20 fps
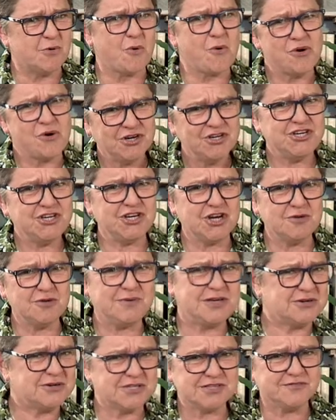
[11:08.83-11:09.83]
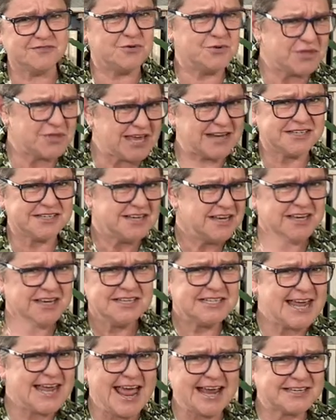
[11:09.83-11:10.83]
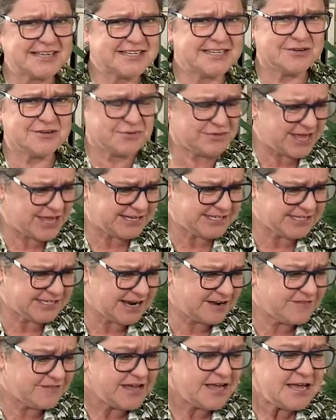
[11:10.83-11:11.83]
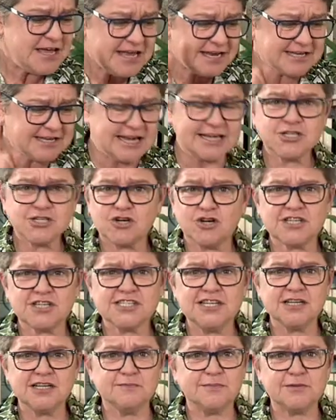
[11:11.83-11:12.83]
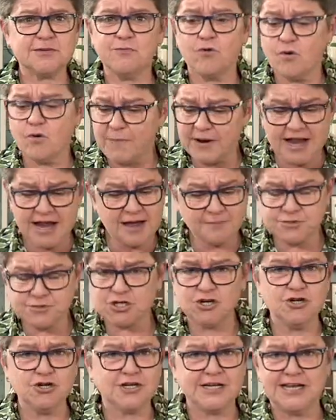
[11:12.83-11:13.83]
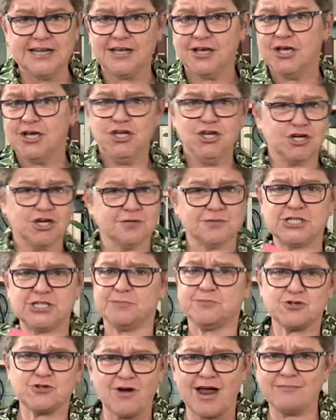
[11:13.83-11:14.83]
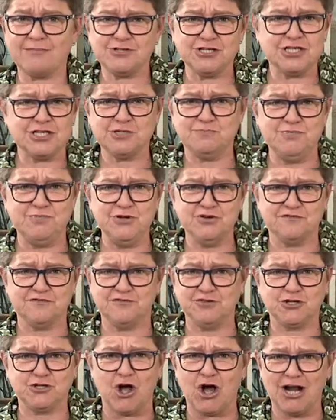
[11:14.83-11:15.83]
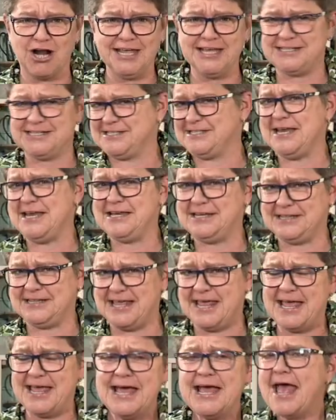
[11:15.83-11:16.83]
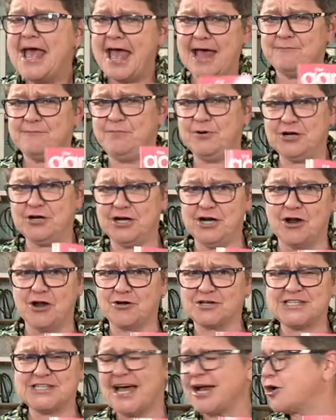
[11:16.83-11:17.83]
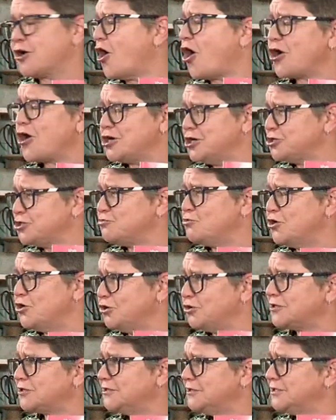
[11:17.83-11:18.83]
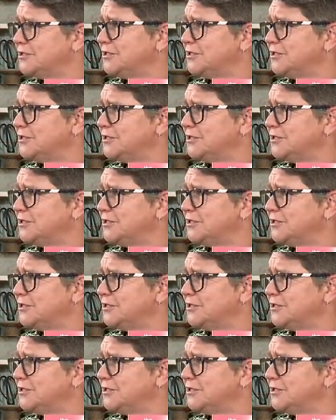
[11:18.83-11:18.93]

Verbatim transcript: more, you know, because of all that tax and all that stuff. It does cost a little bit more, but absolutely, you can subscribe to this beautiful darling and send it there and put it alongside Gardener's World.